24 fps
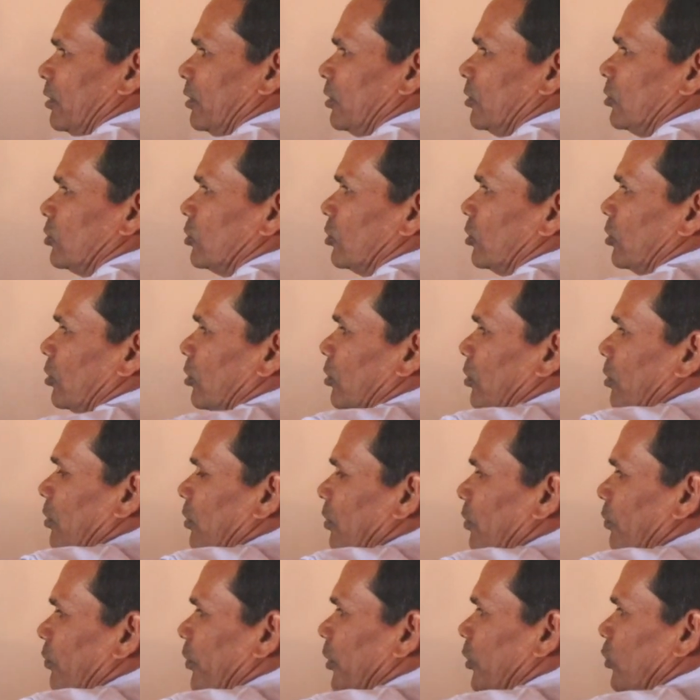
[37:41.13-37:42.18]
So
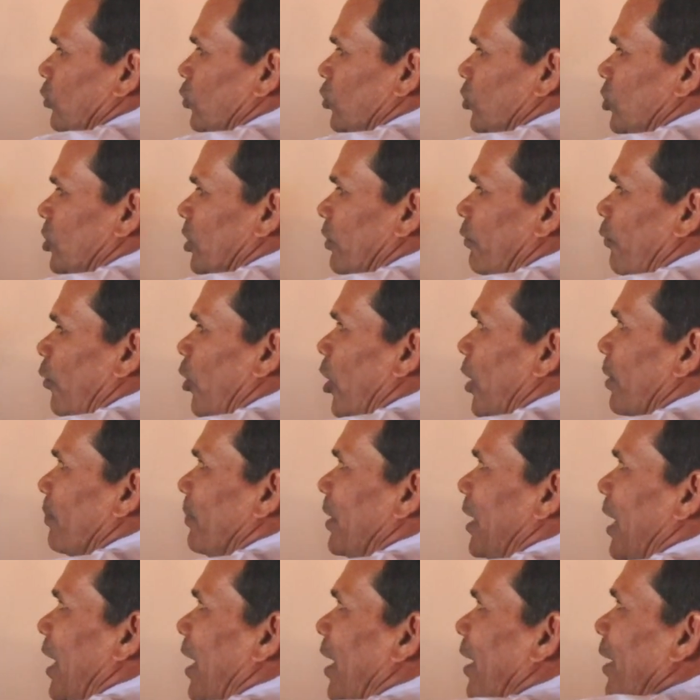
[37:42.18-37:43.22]
we use the
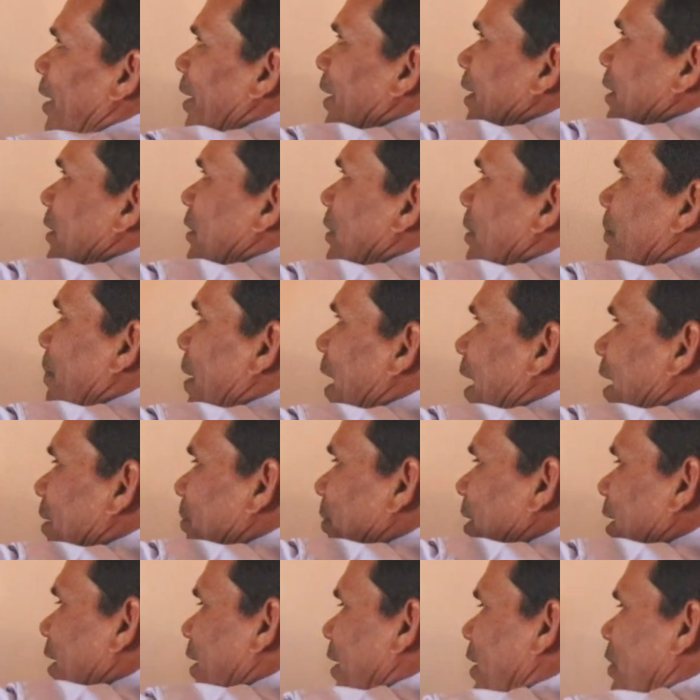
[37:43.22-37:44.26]
formula in the
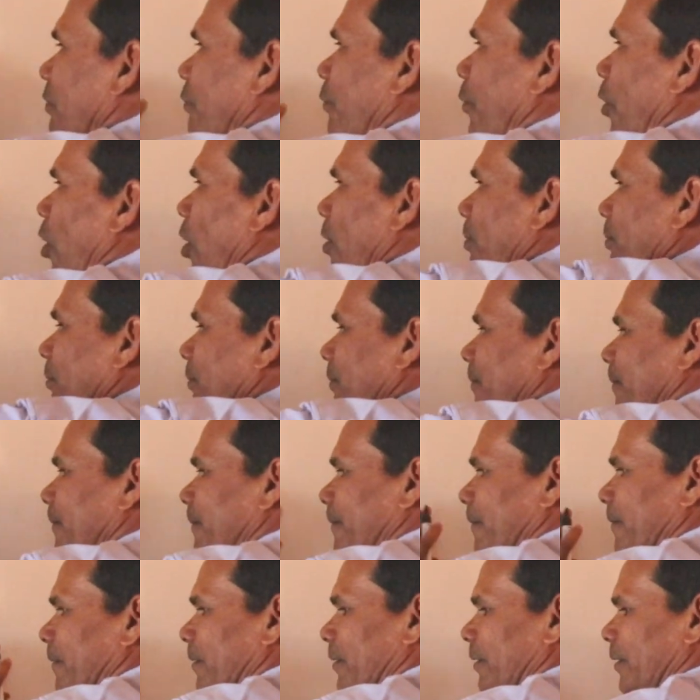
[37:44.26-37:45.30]
parametric form.
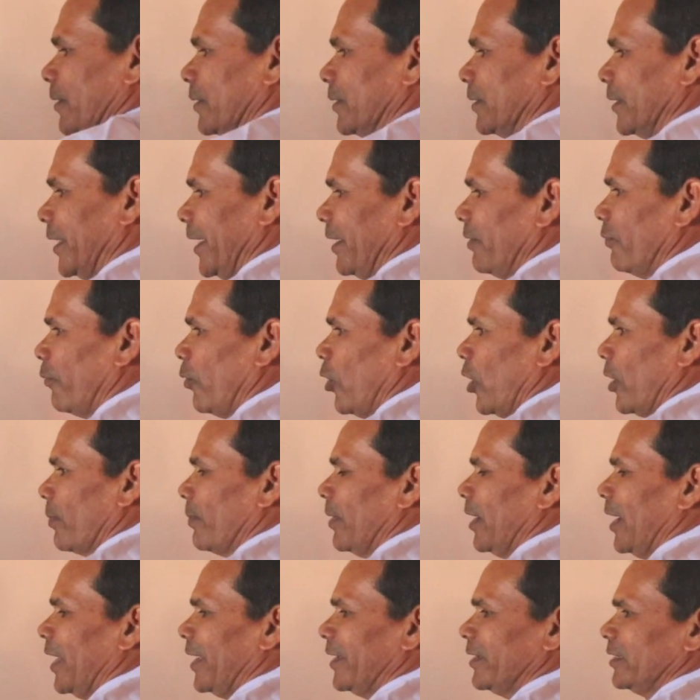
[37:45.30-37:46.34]
That
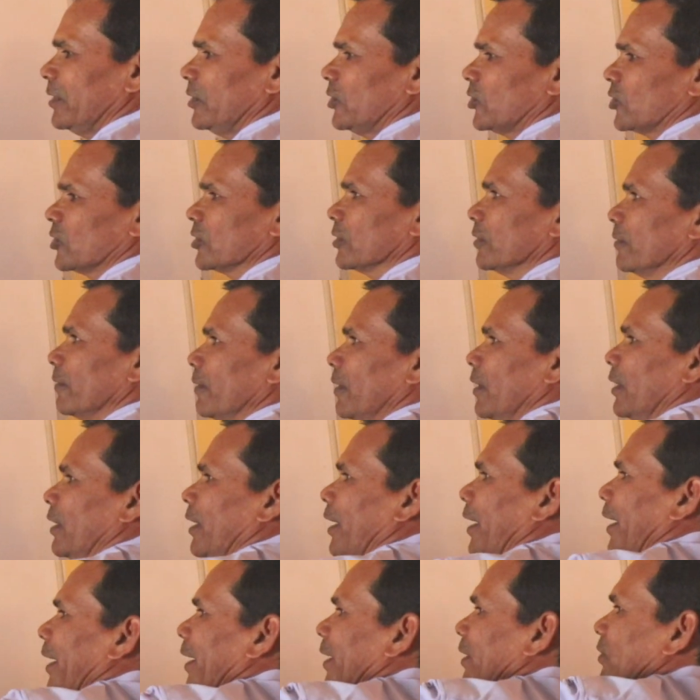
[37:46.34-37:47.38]
formula is
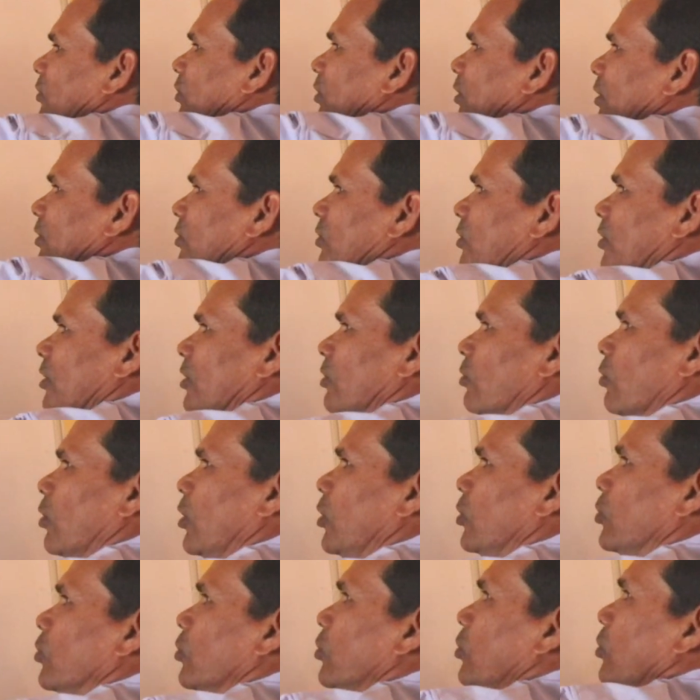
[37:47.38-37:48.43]
S is
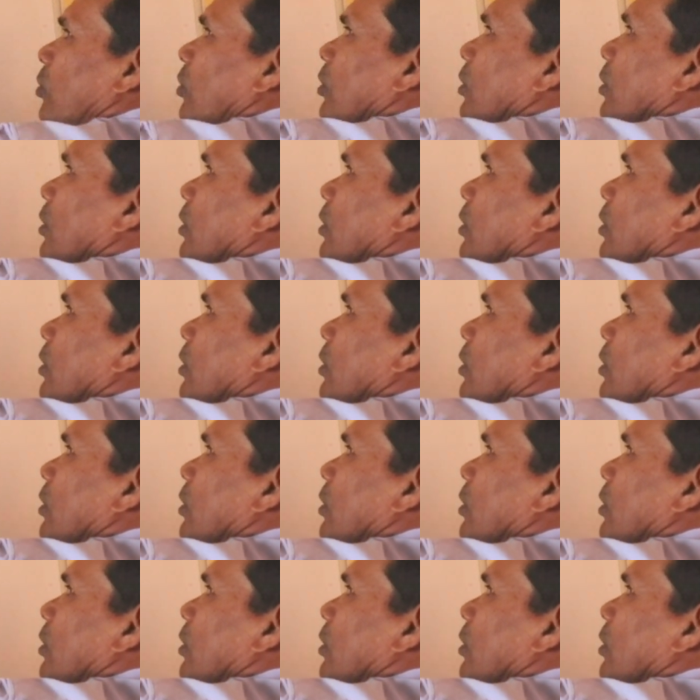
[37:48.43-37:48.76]
equal to